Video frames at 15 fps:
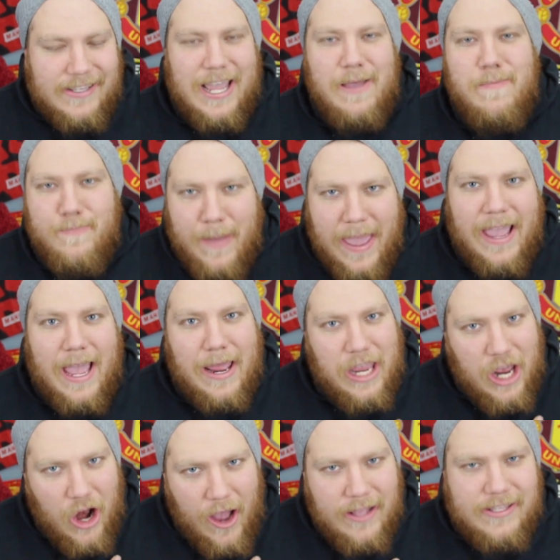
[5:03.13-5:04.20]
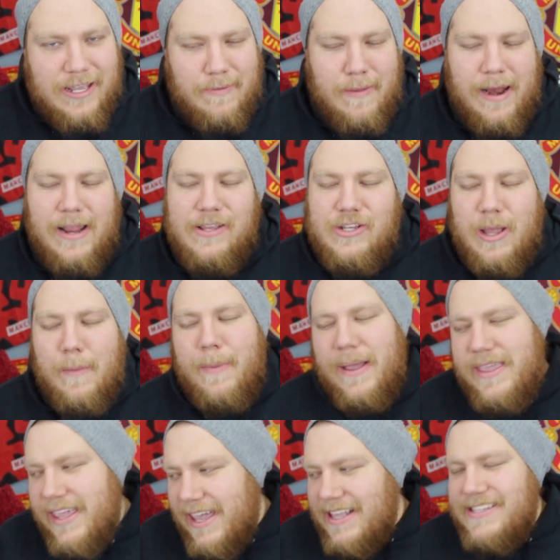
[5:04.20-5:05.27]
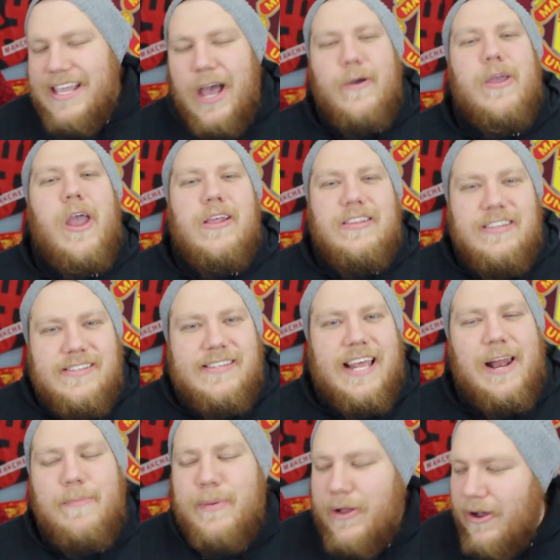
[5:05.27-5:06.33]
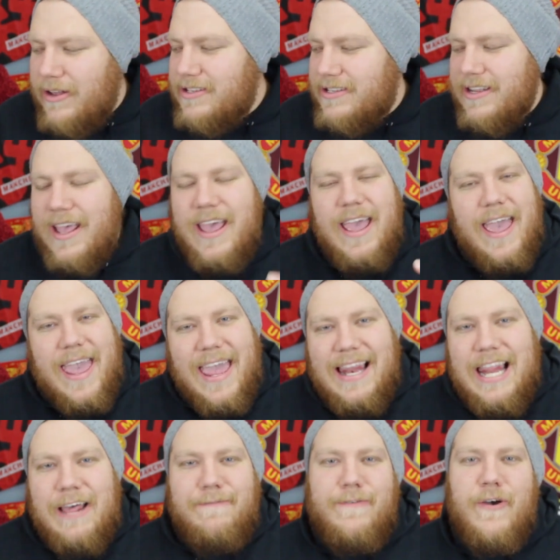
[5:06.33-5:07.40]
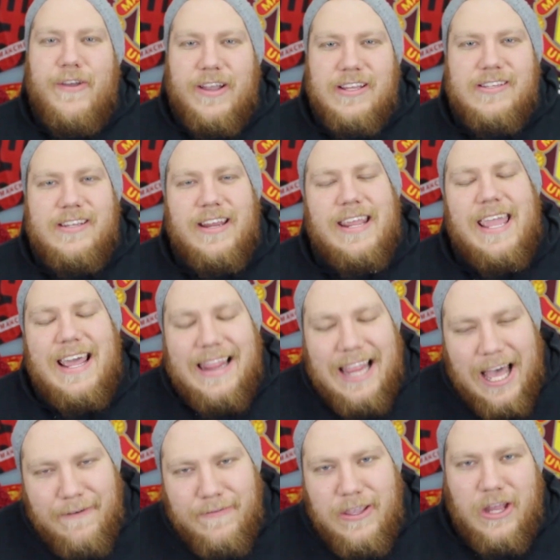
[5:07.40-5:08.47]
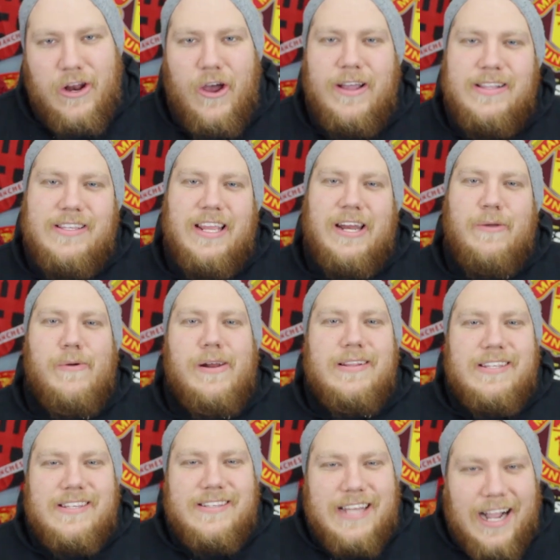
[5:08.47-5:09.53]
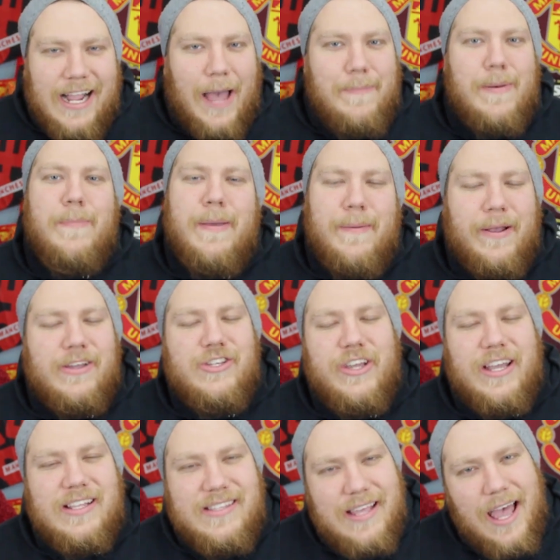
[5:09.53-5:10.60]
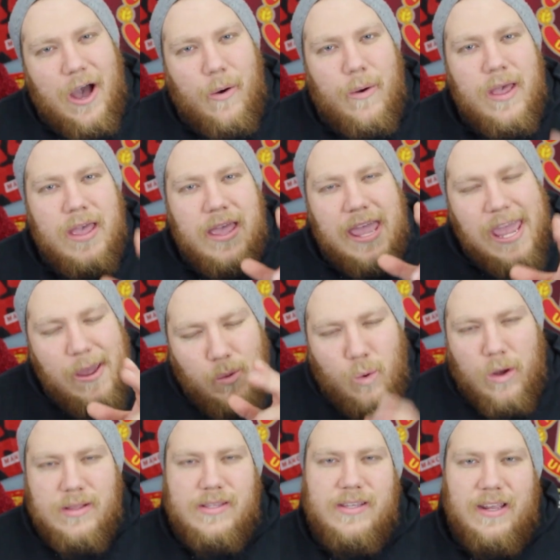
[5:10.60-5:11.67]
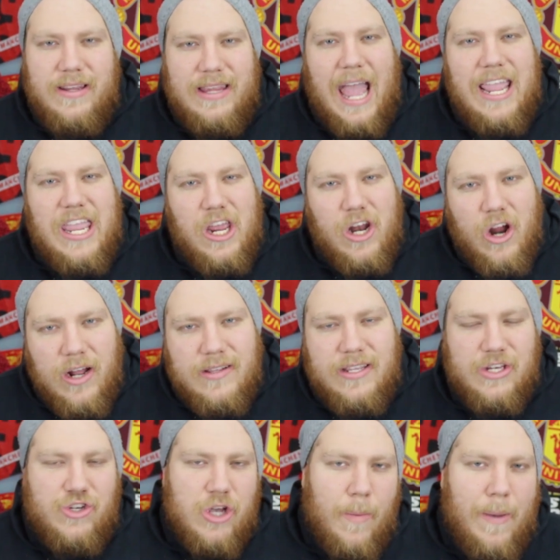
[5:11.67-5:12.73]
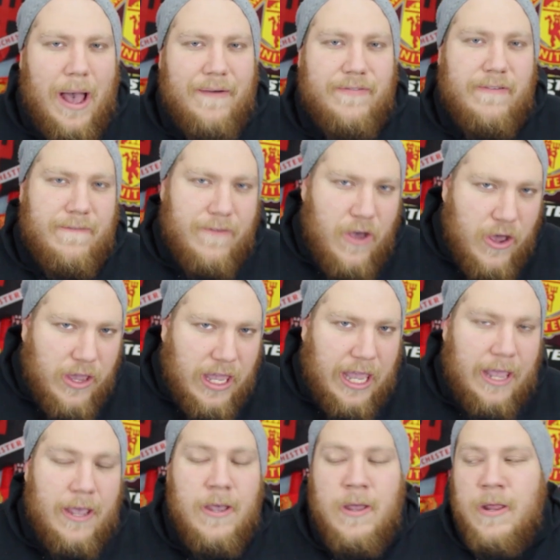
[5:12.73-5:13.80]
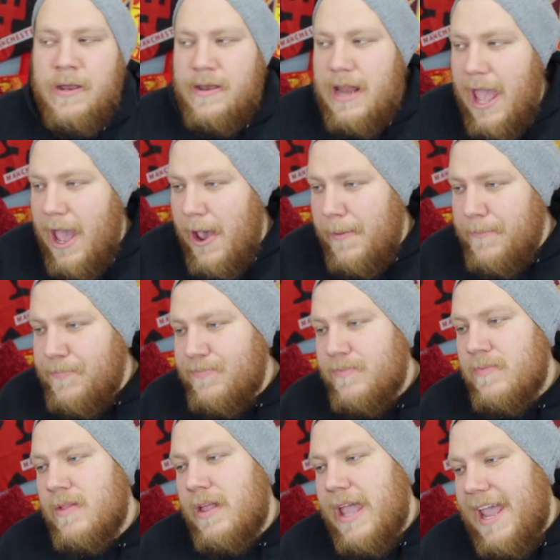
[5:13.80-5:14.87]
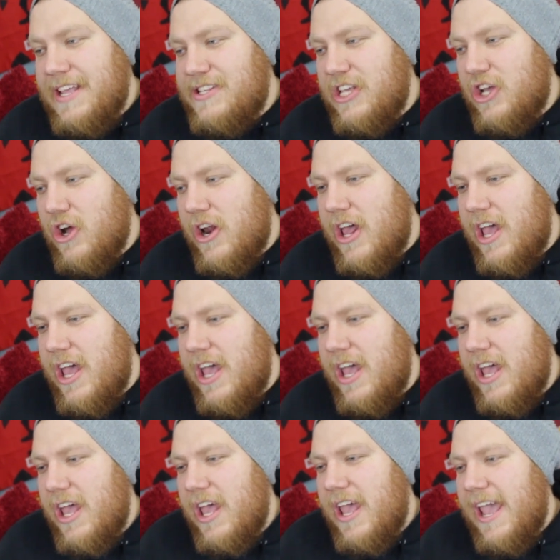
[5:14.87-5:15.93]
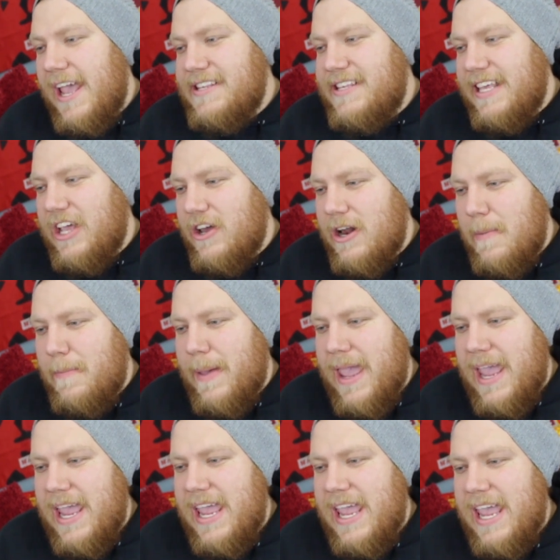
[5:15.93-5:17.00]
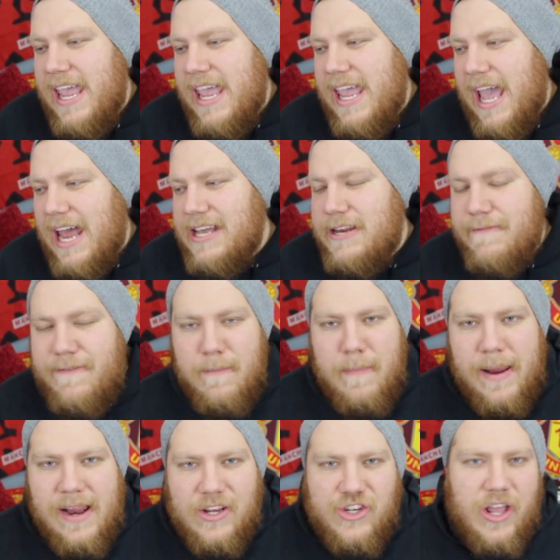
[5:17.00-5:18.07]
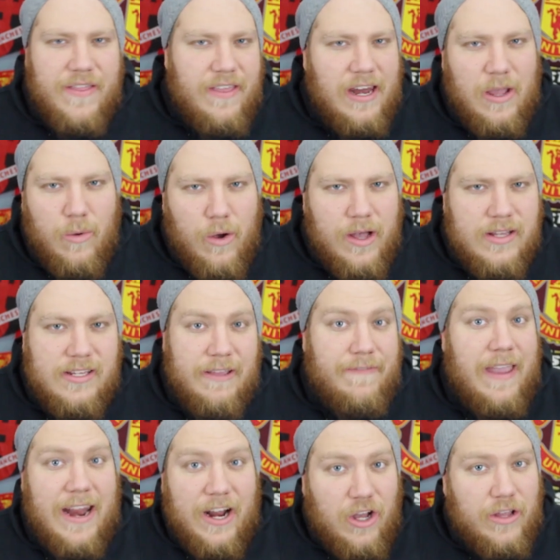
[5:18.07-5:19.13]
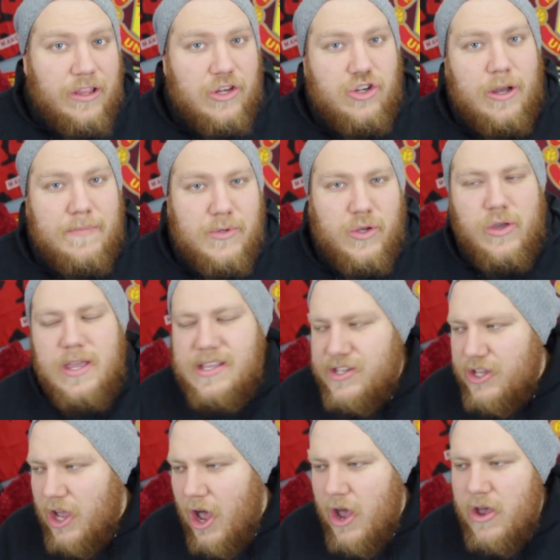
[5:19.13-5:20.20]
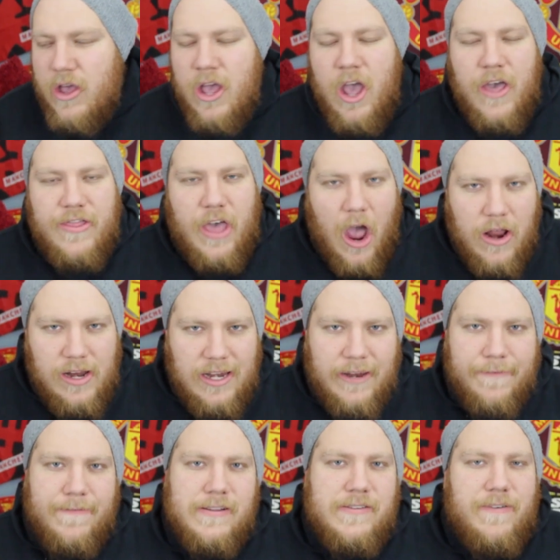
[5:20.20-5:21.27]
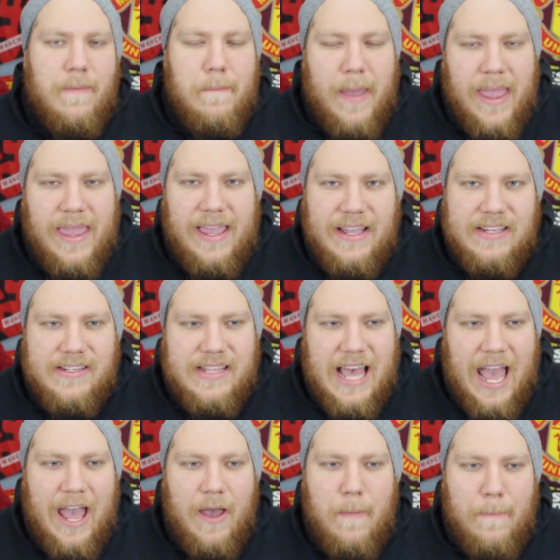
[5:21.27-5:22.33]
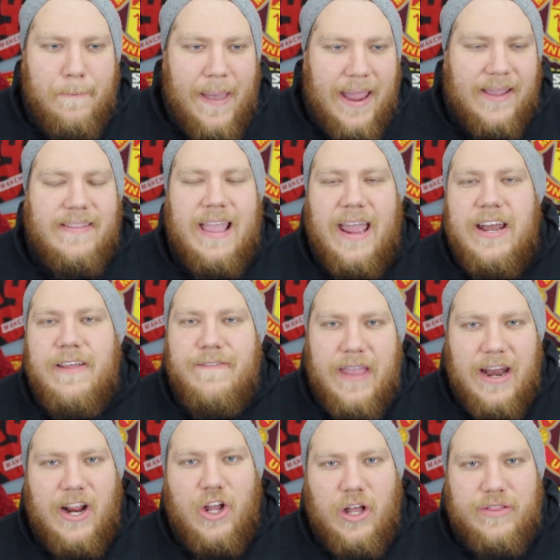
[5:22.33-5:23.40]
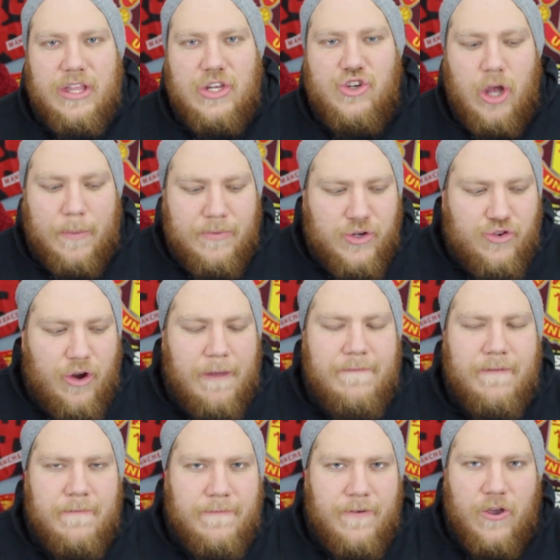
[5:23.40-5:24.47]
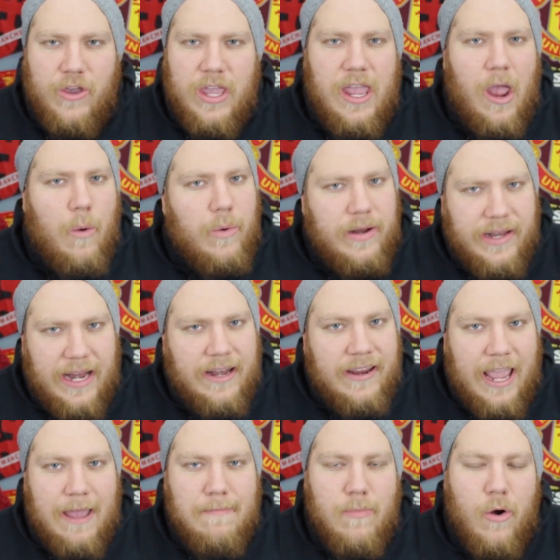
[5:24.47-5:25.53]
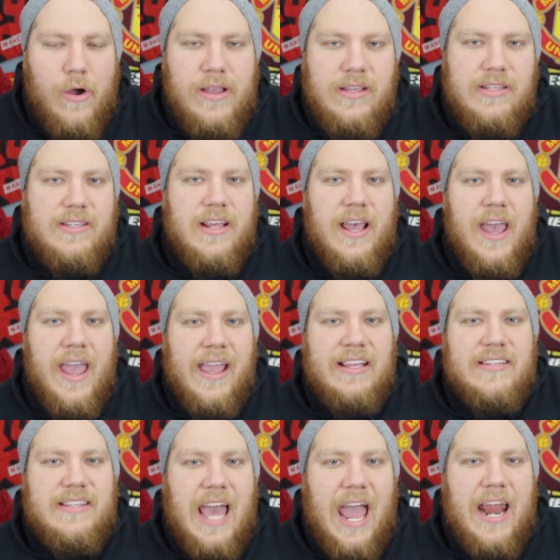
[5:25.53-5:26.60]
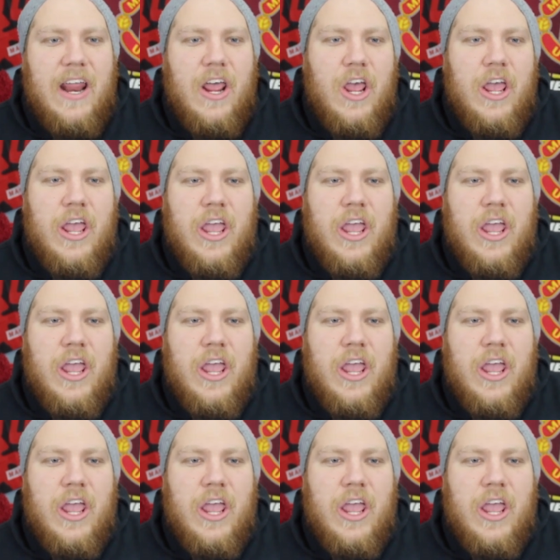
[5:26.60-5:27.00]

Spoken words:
team being a United manager. But you can tell he only said it because he loved Ferguson. He loved United. He wanted to suck up a bit because you can tell he wanted that United job after Fergie. Now, is he gonna be a different manager than he was if he had got the job 2 years ago? The only difference for me is that back then, if he had got the job straight from Fergie and we didn't get Moyes, is that